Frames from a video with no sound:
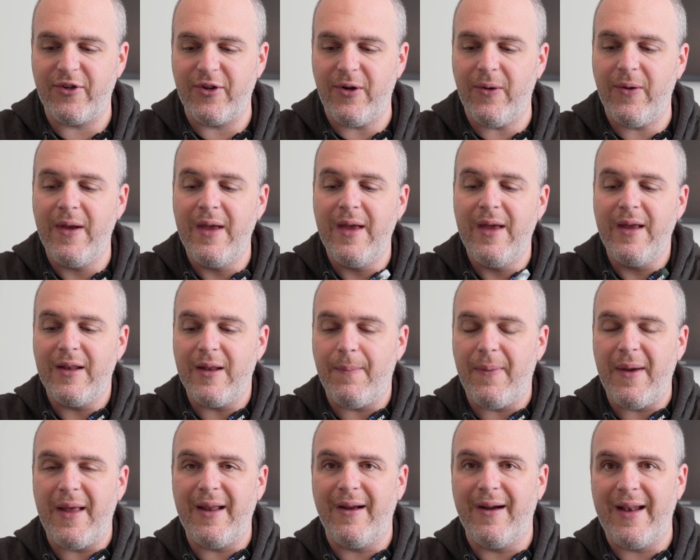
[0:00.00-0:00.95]
So
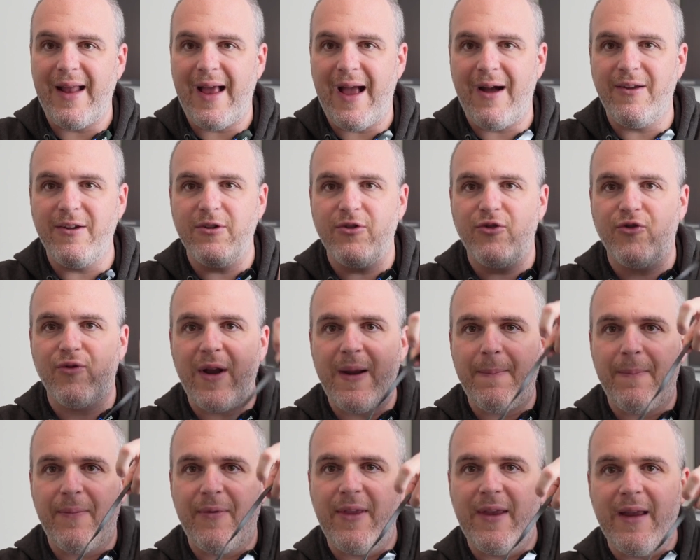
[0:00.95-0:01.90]
depending on how you
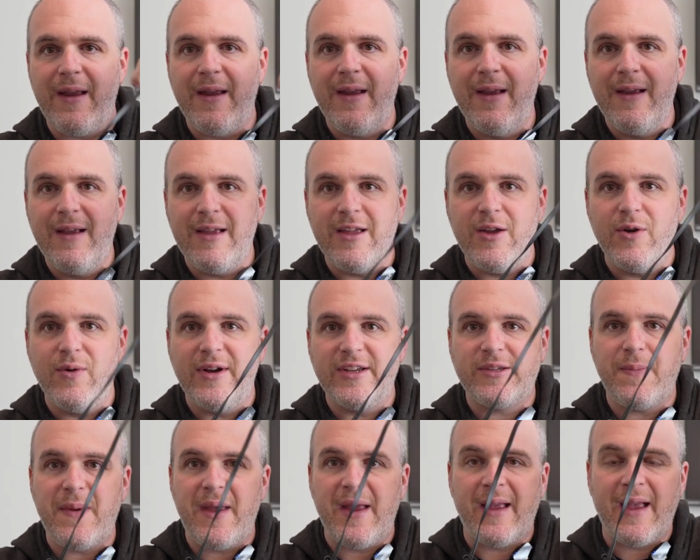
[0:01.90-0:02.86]
drape the
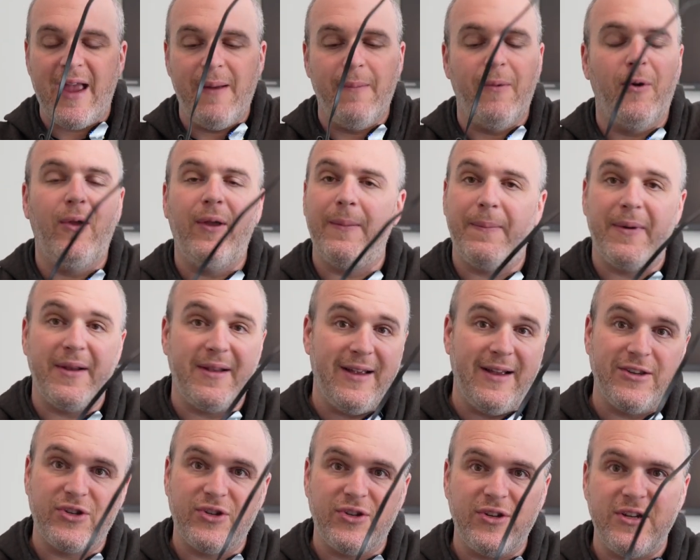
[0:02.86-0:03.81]
USB cable and
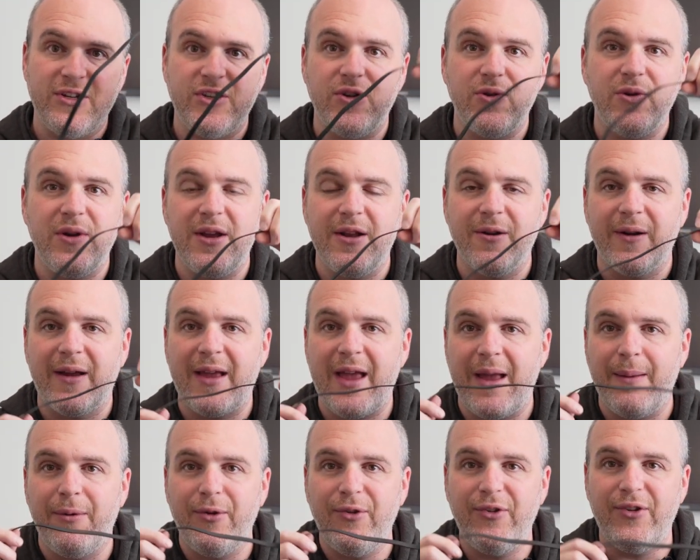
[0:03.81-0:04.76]
potentially dew heater
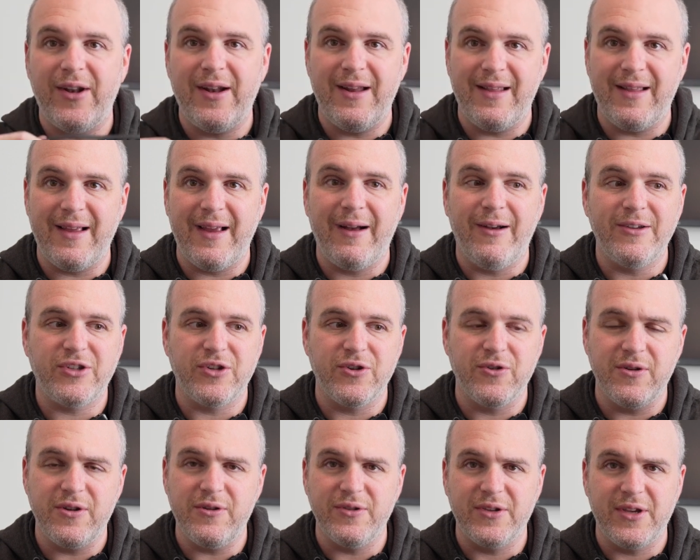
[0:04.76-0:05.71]
cables and anything else
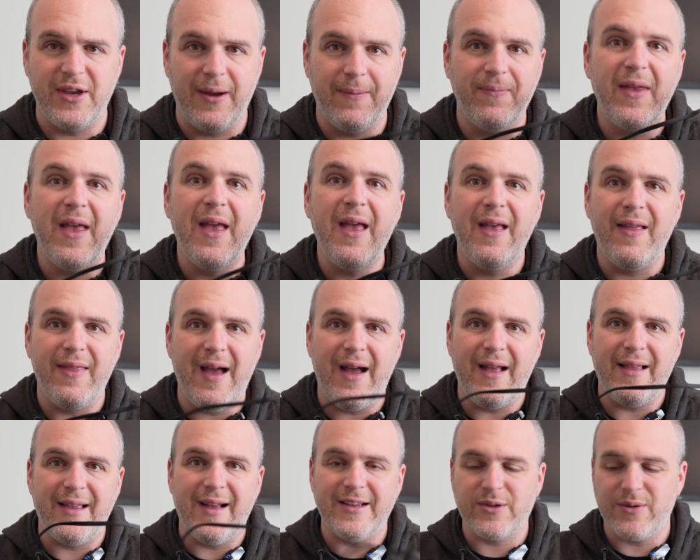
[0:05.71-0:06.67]
you're using.
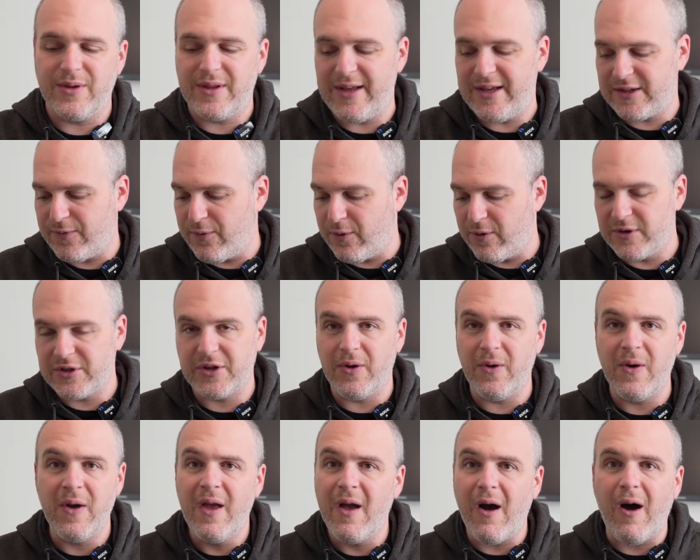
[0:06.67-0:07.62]
That, that's what that's for.
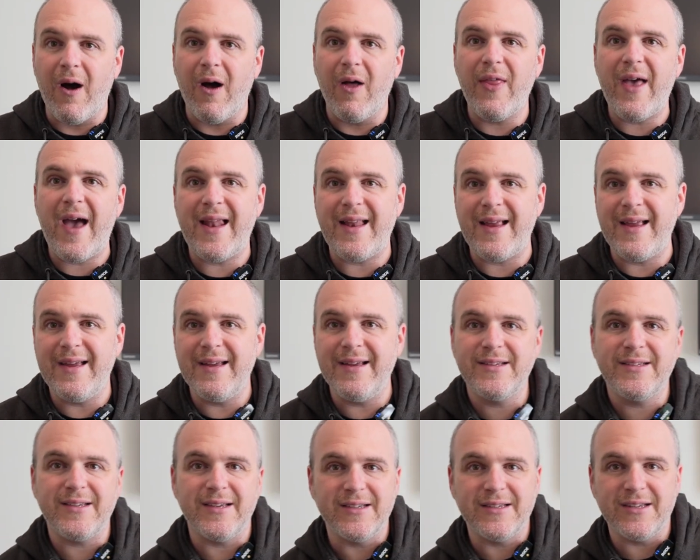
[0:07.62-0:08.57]
So all that
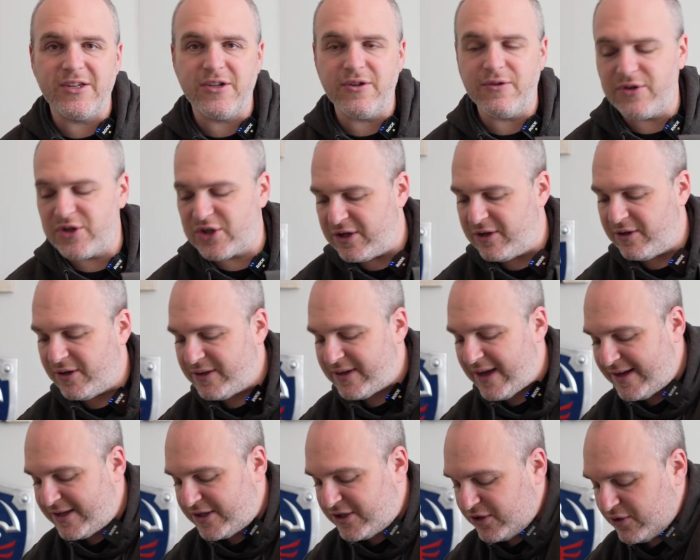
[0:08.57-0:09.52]
is, is a dew shield.
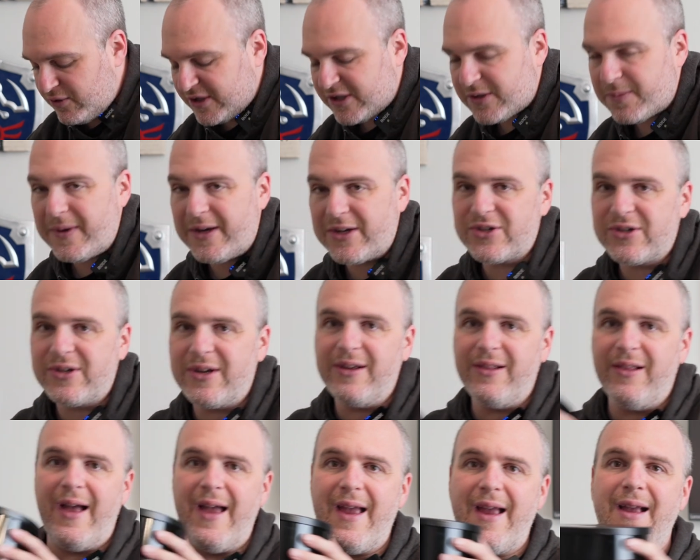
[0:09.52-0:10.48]
I do especially
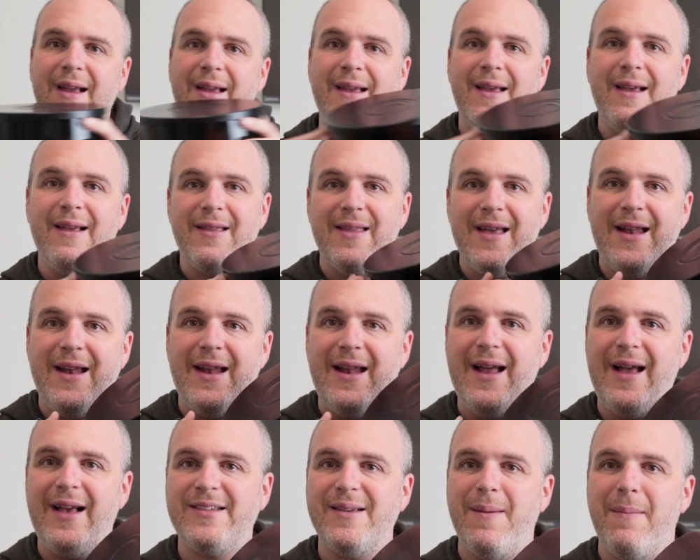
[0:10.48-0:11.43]
like that it
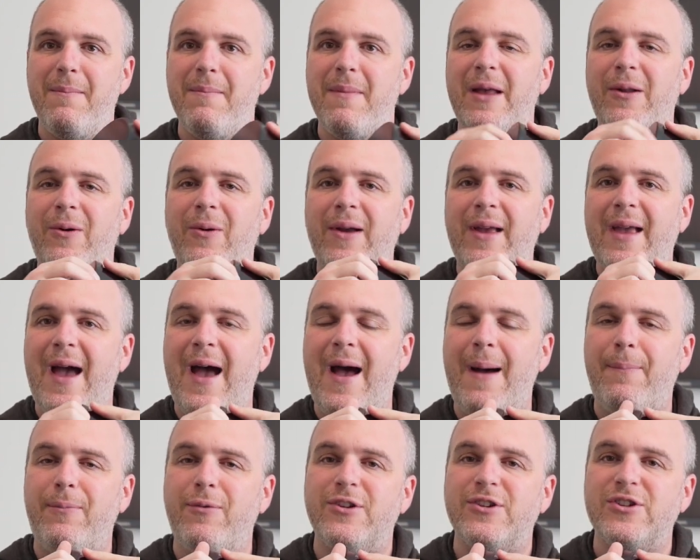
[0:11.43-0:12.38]
has a metal
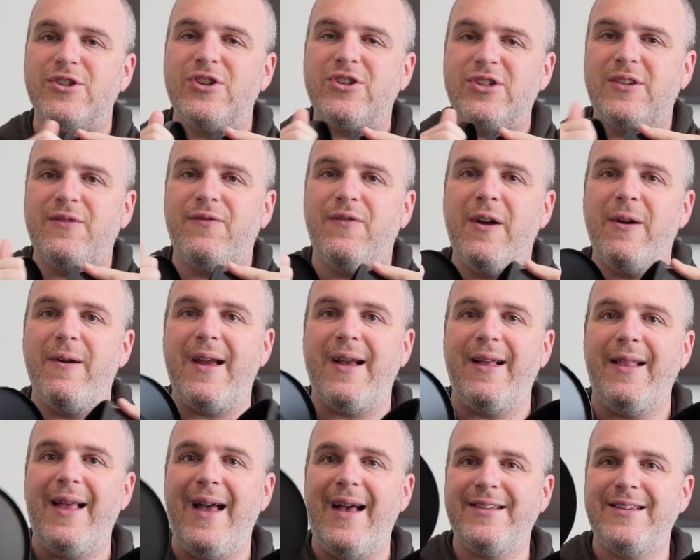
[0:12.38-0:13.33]
cap, which is just very
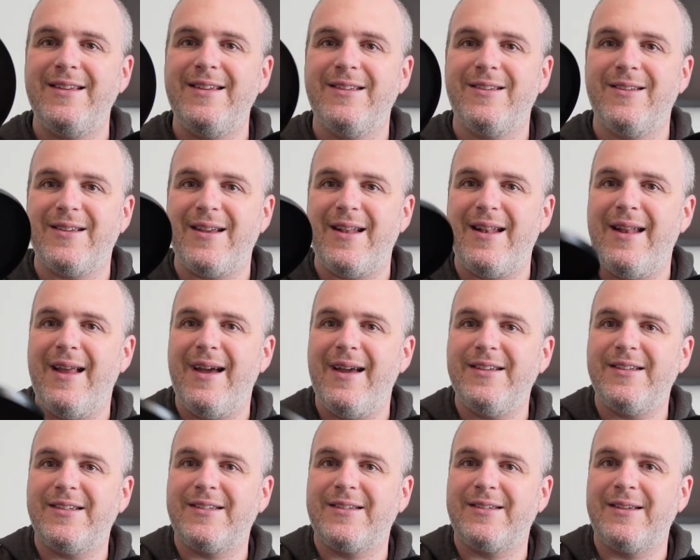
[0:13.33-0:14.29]
classy. So it's a
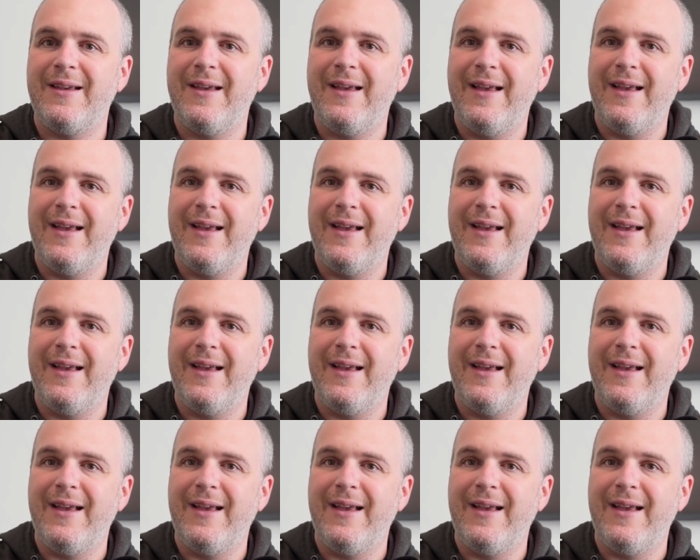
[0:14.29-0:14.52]
nice